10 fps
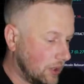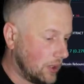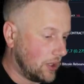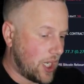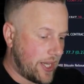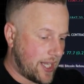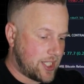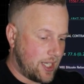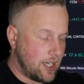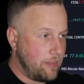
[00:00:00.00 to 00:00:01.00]
And that's
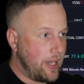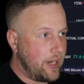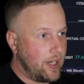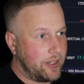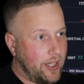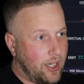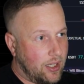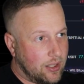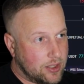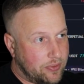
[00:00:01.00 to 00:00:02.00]
it. I'm ending it there.
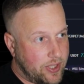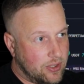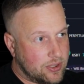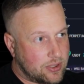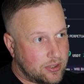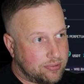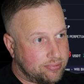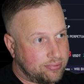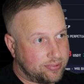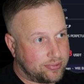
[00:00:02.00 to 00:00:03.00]
This video is
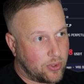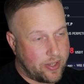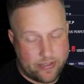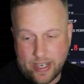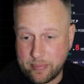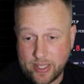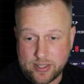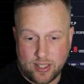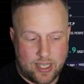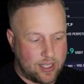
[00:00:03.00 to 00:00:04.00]
45 minutes
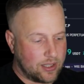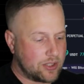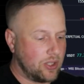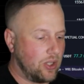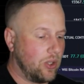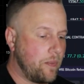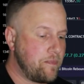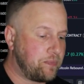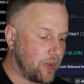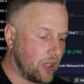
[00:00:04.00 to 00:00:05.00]
long. So
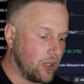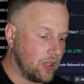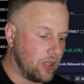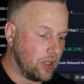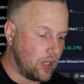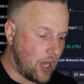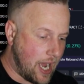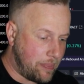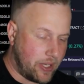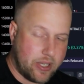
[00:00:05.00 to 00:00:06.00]

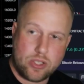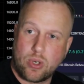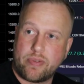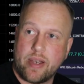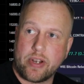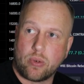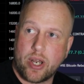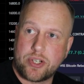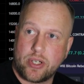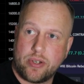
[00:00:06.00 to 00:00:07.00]
hop in Discord if you have any
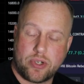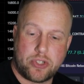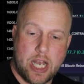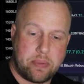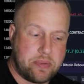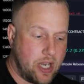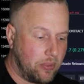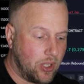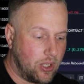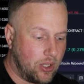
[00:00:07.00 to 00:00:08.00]
questions, or drop them down
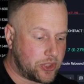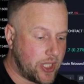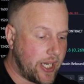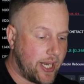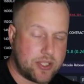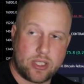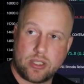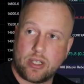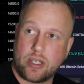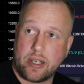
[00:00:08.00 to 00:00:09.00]
below. I'll try to
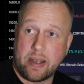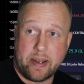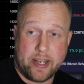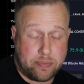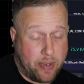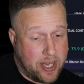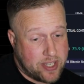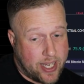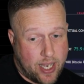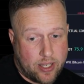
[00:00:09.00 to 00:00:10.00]
answer as many as I
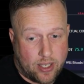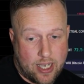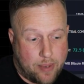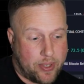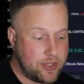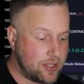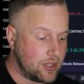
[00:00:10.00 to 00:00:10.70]
can in the comments.